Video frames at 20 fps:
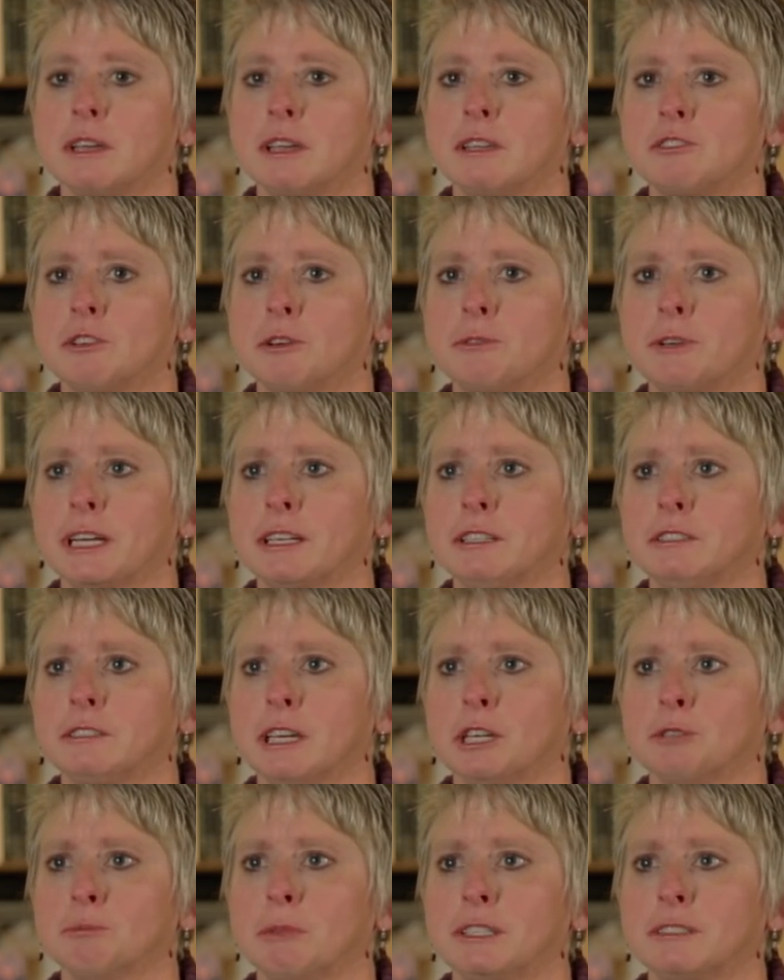And so I
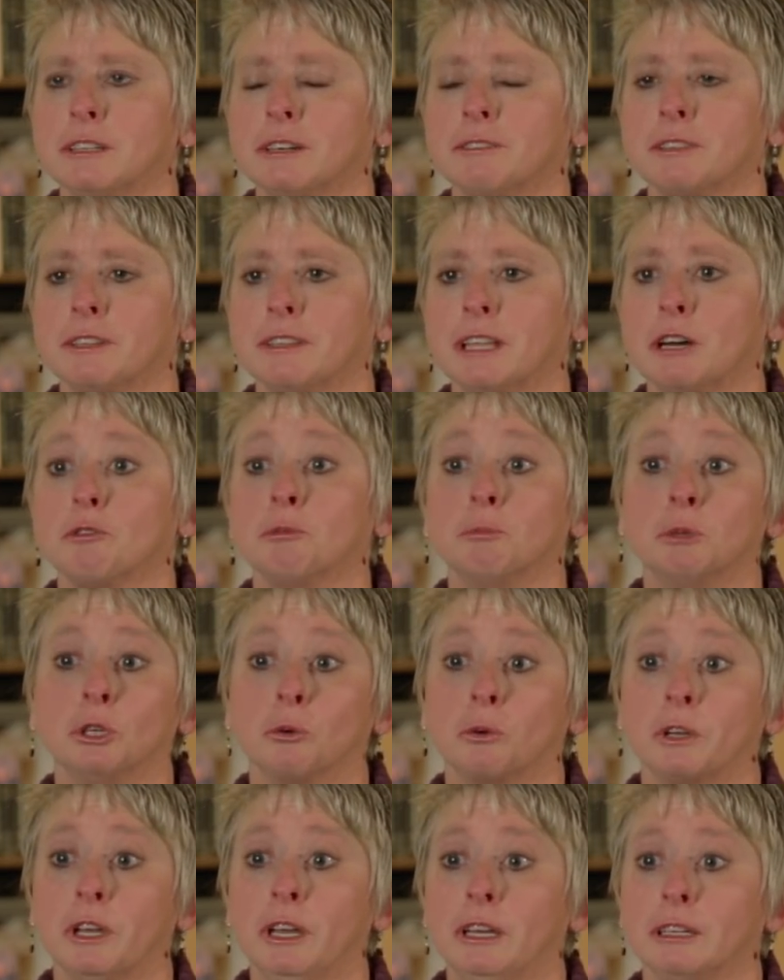reconciled myself that would be
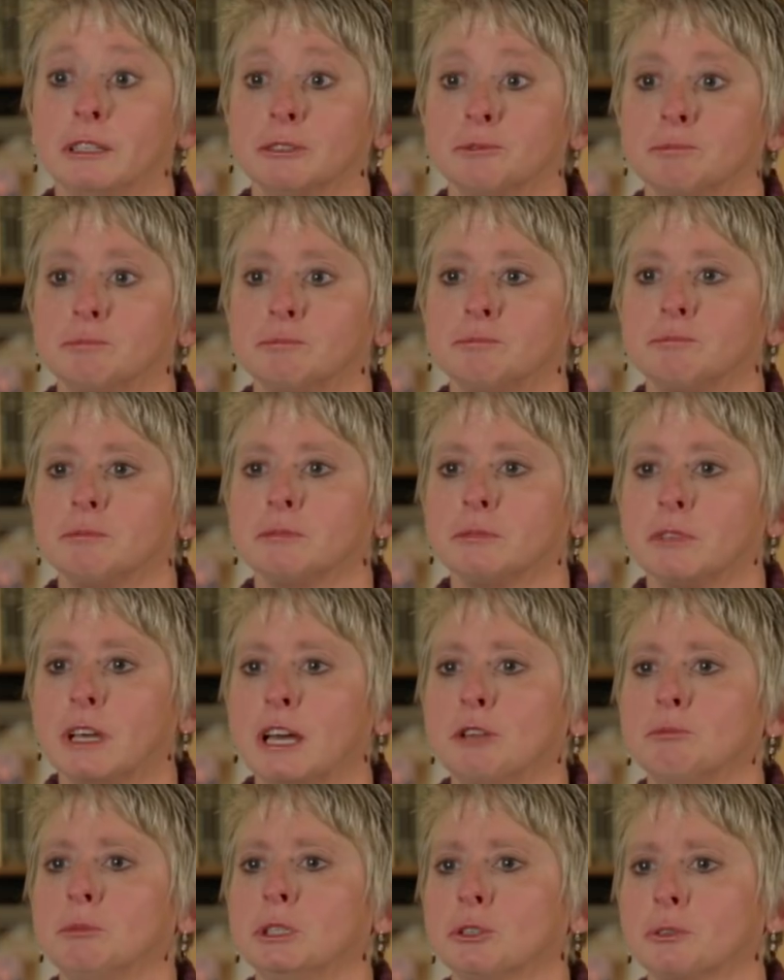okay.
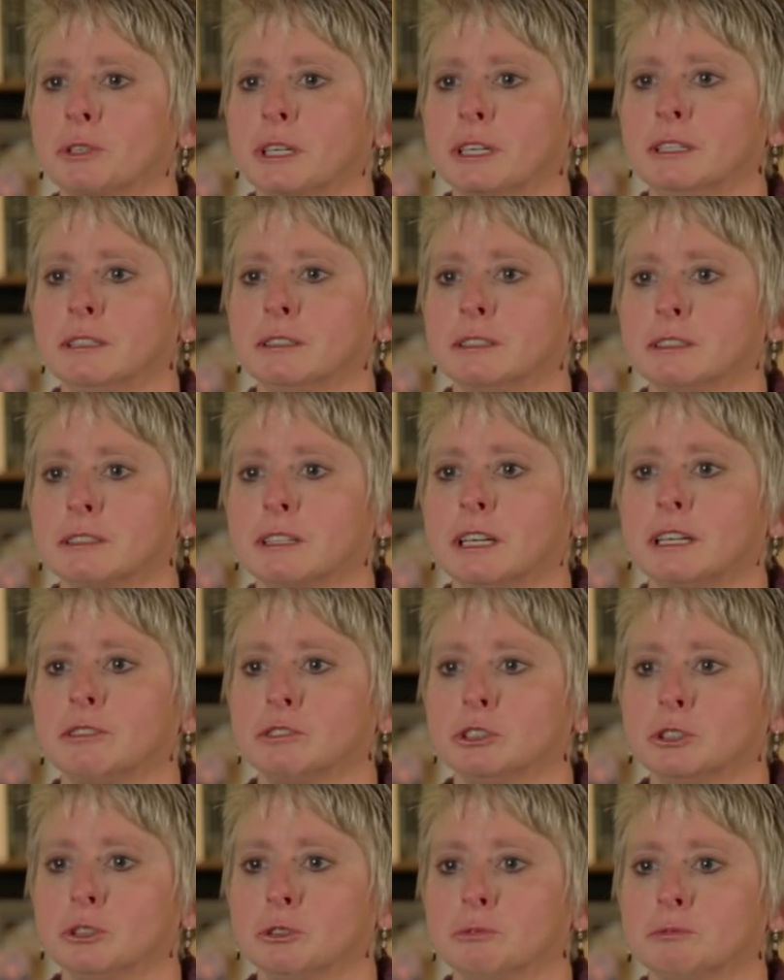I'd be okay in this
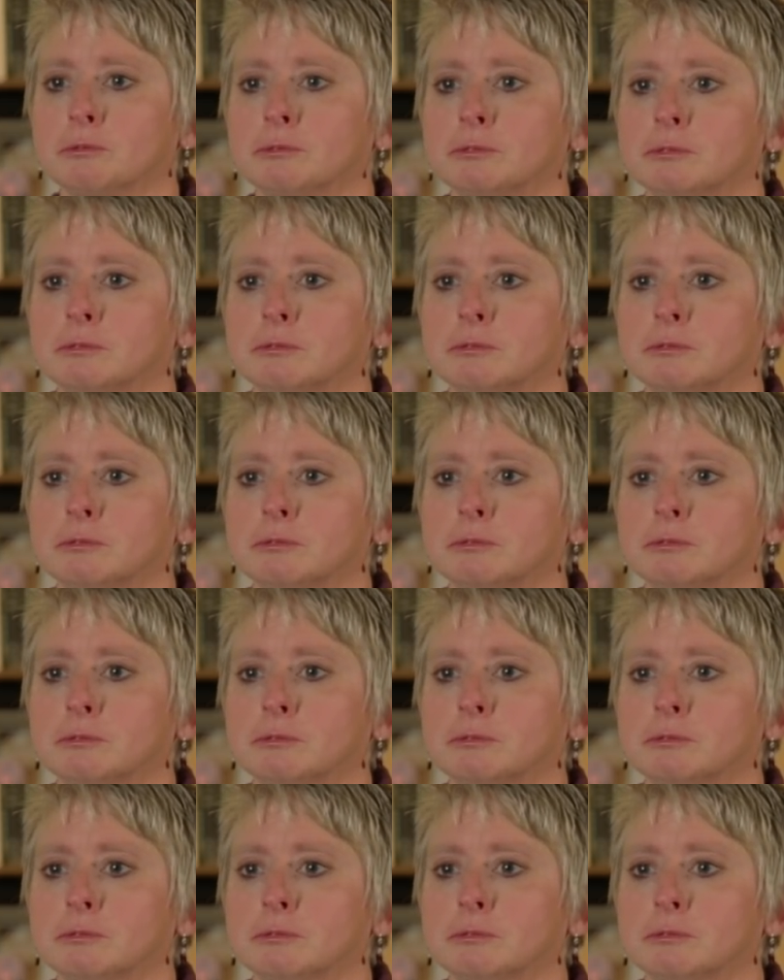life alone.